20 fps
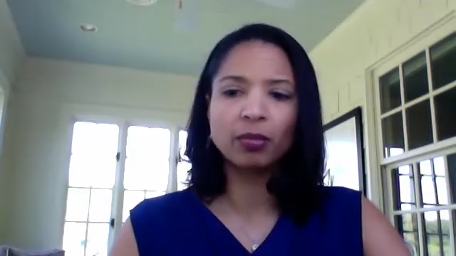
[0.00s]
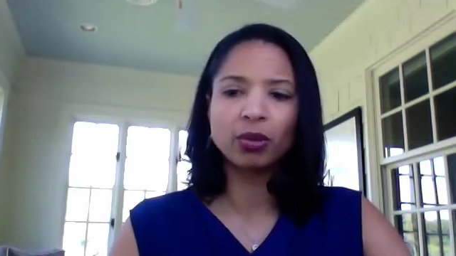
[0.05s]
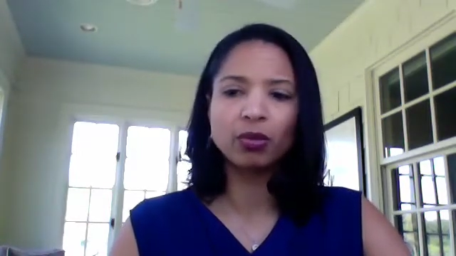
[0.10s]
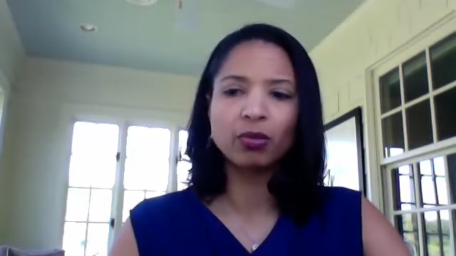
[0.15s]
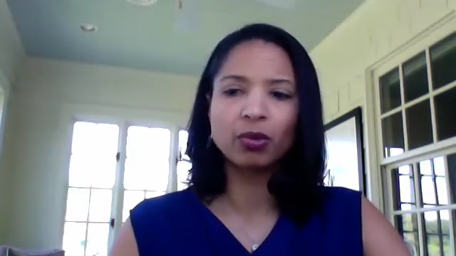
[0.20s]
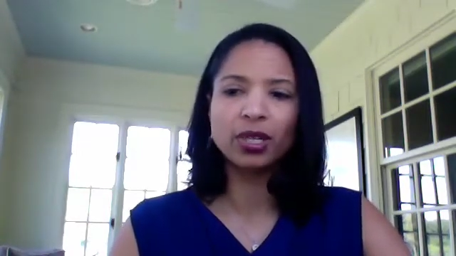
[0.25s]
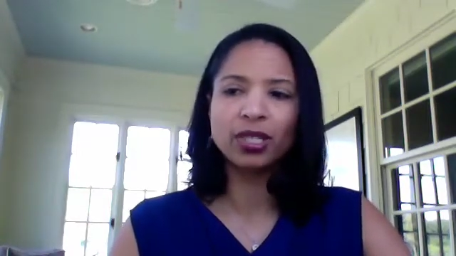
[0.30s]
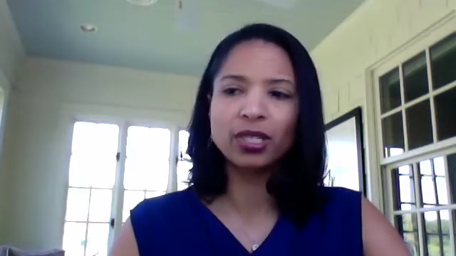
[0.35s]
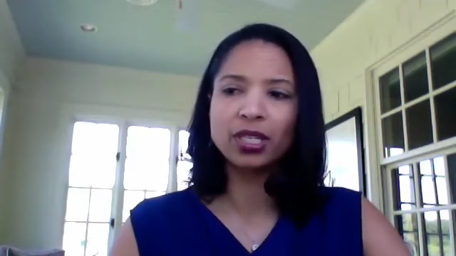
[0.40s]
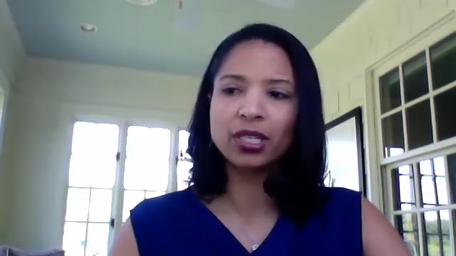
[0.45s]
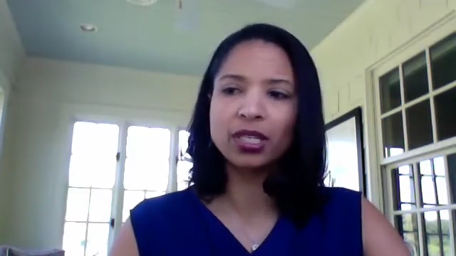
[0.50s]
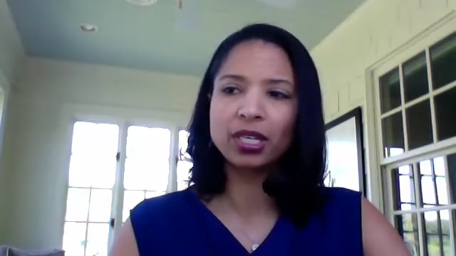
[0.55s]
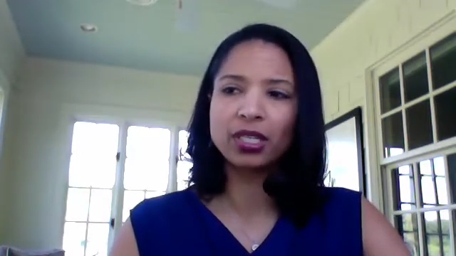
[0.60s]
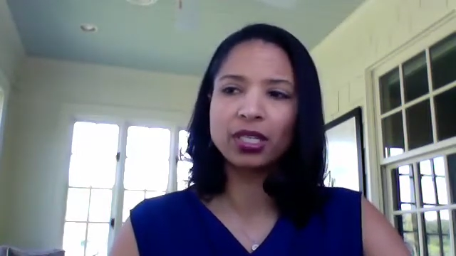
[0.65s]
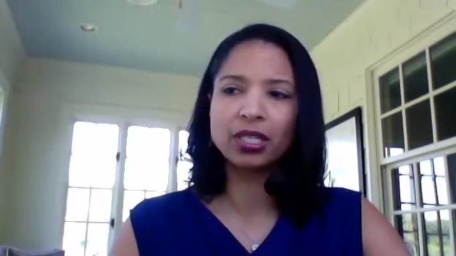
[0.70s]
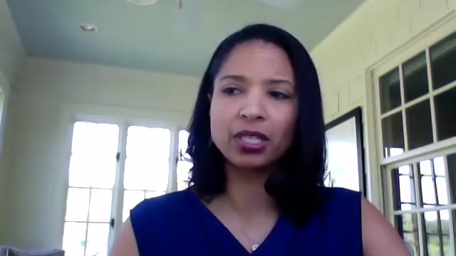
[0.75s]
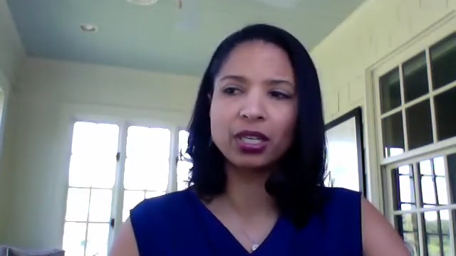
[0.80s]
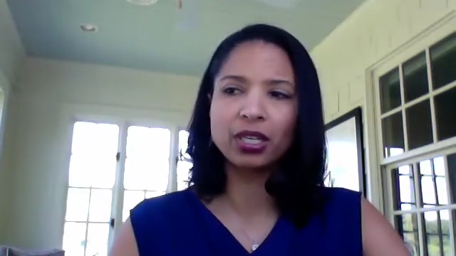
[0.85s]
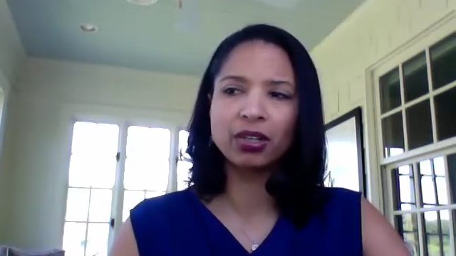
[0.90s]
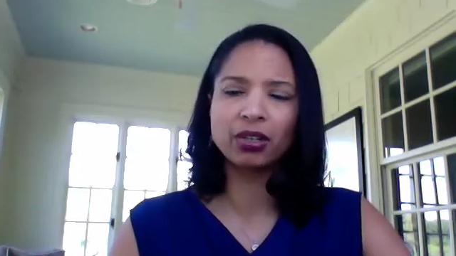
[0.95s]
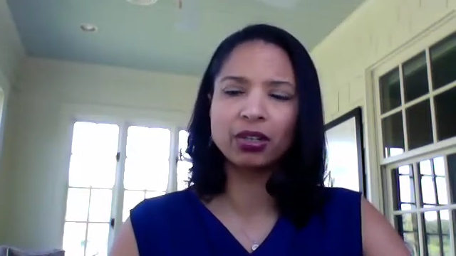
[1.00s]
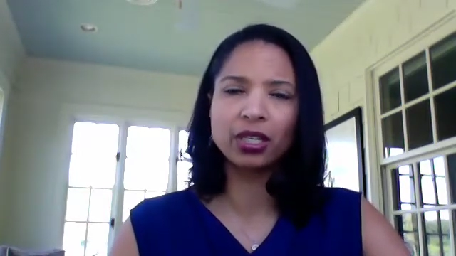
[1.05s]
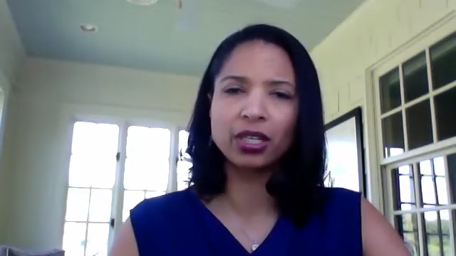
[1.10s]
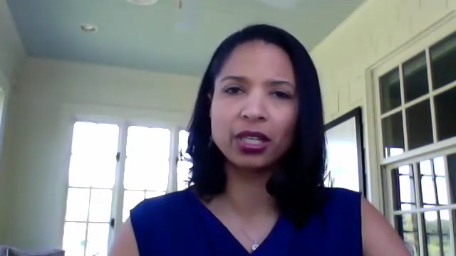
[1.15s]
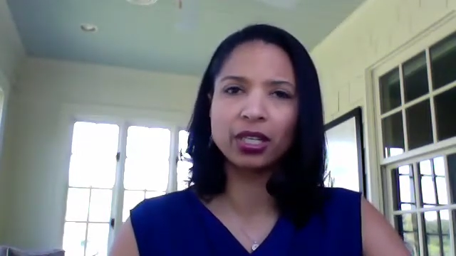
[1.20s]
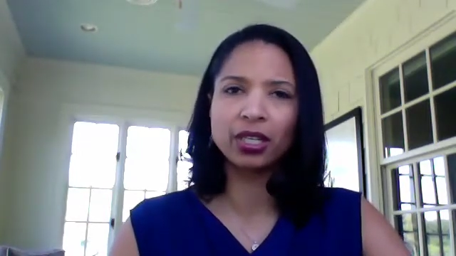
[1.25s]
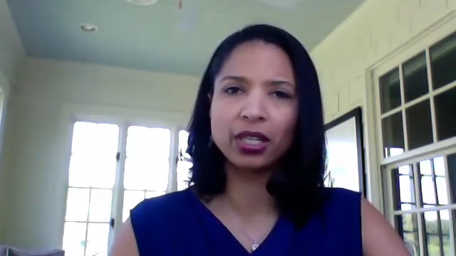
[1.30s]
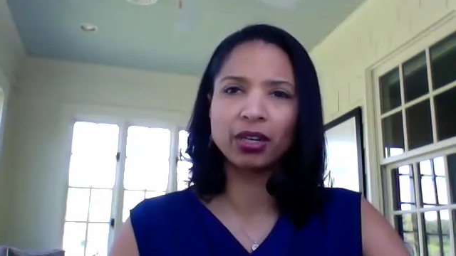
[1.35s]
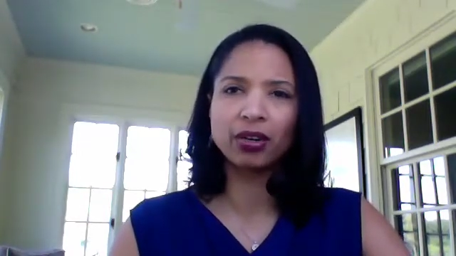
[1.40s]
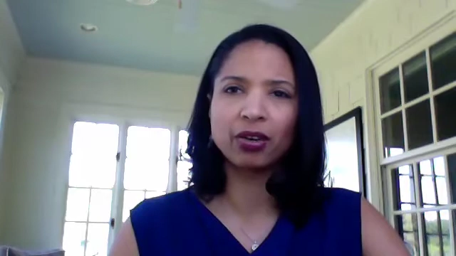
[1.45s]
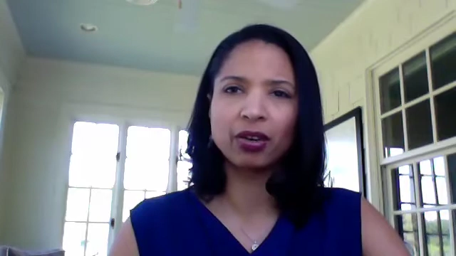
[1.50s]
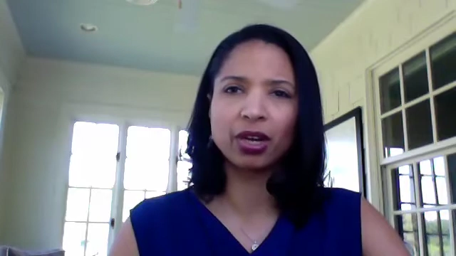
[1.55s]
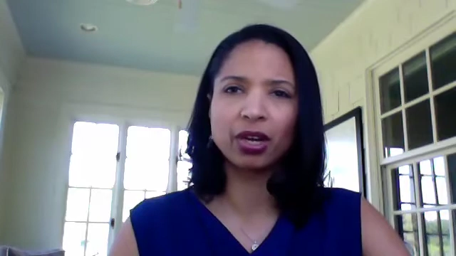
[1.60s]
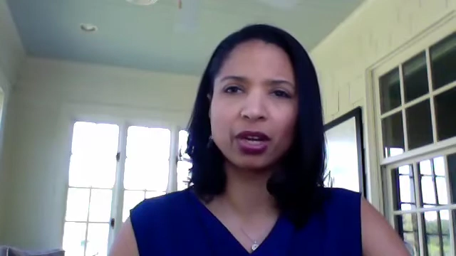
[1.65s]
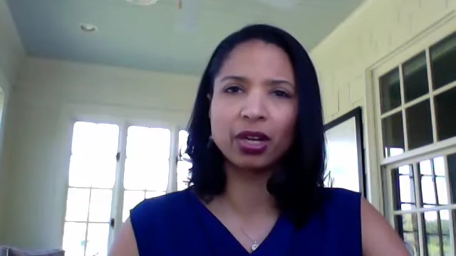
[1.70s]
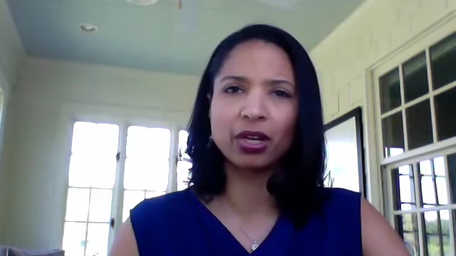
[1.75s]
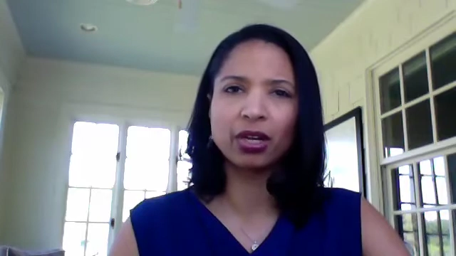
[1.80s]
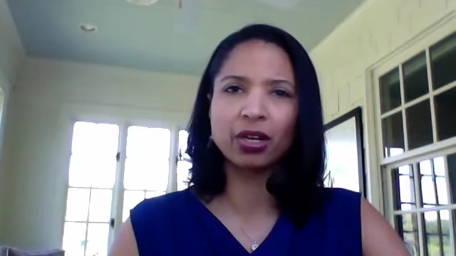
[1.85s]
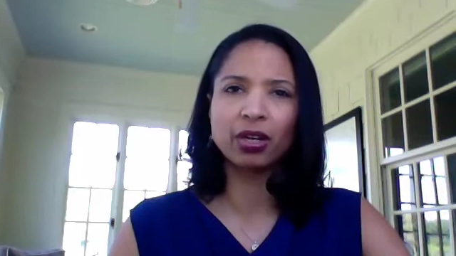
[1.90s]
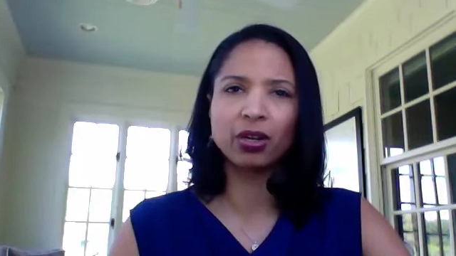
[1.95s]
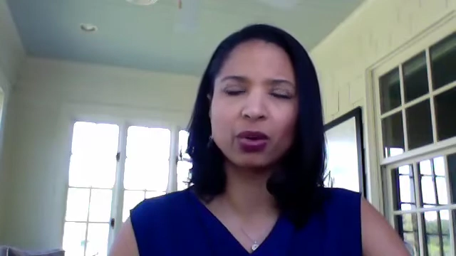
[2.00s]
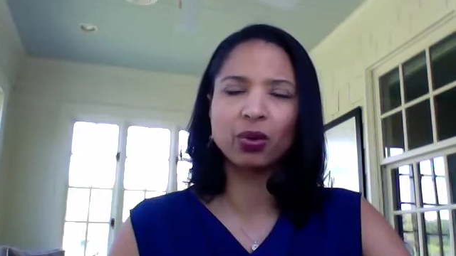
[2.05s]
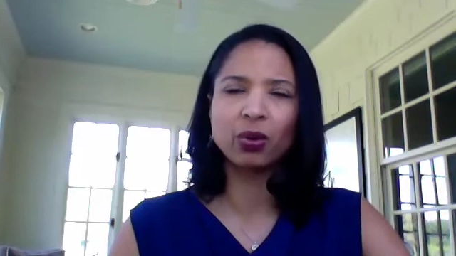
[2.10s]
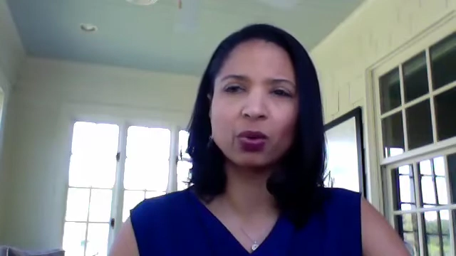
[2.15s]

but wasn't necessarily clear on